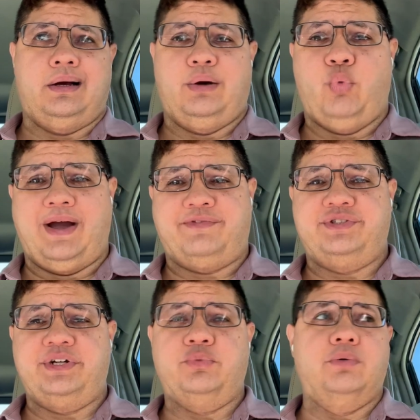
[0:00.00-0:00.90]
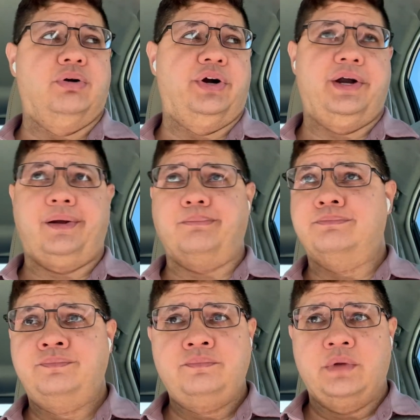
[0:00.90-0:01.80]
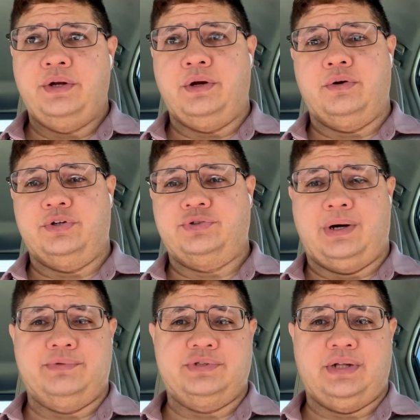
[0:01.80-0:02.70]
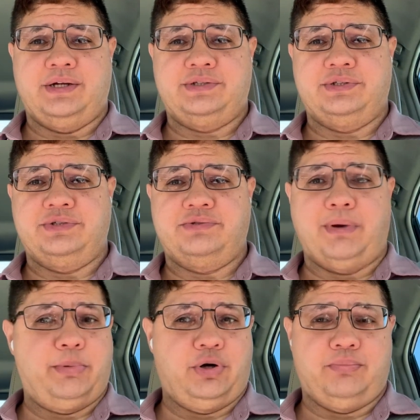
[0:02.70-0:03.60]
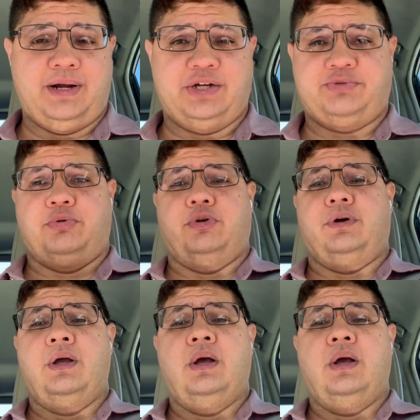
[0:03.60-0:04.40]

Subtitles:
Wife G will bring, her driver's license, maybe her passport.